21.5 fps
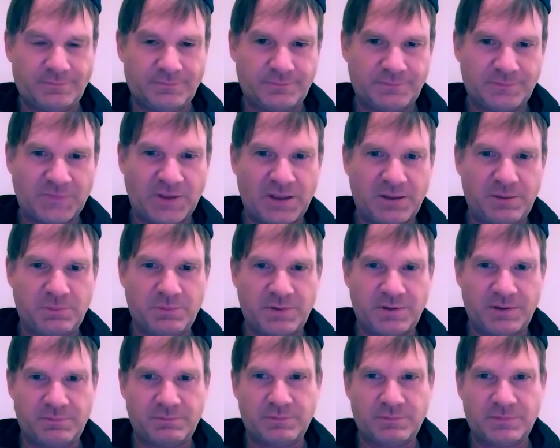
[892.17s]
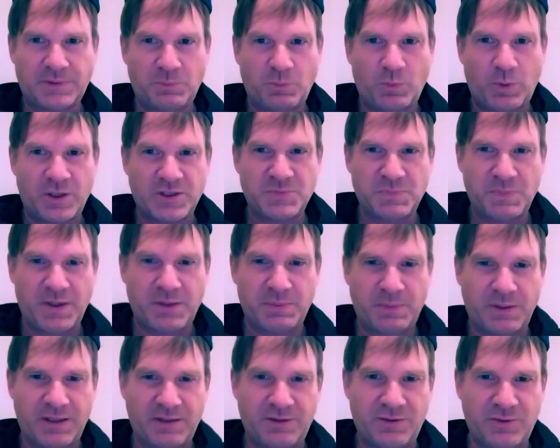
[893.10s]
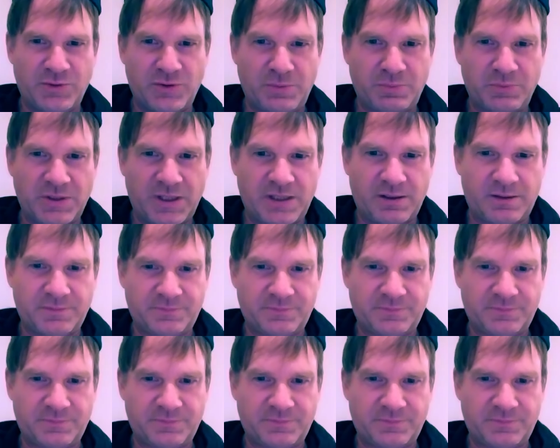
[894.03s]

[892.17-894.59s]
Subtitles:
Tell him to come watch me on my YouTube channel.